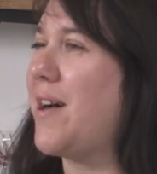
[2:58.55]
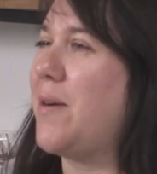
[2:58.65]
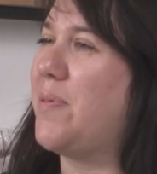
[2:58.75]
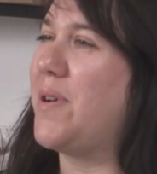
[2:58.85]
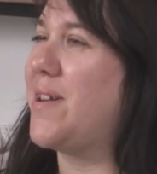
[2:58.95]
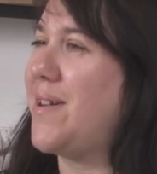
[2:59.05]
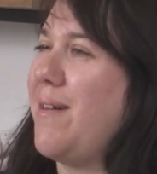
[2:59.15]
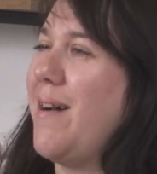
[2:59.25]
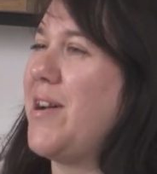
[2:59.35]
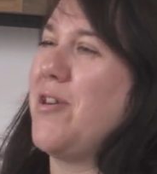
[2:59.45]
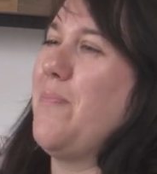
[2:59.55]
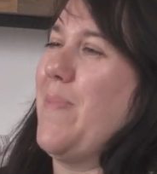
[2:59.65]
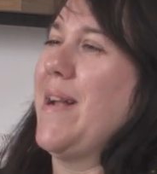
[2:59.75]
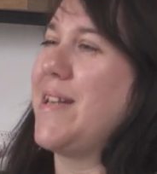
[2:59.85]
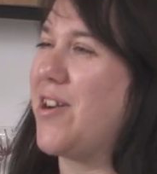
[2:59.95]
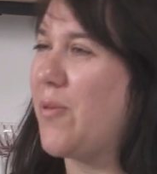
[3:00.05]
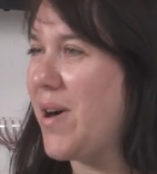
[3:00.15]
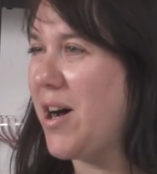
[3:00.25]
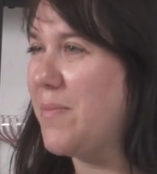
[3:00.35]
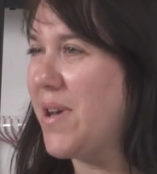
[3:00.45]
up and lie in our beds in our
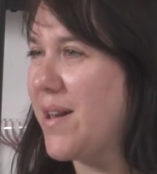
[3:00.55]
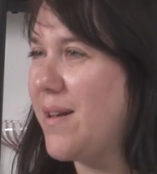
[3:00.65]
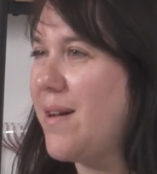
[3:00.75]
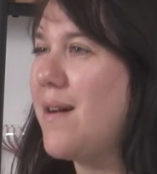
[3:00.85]
apartment.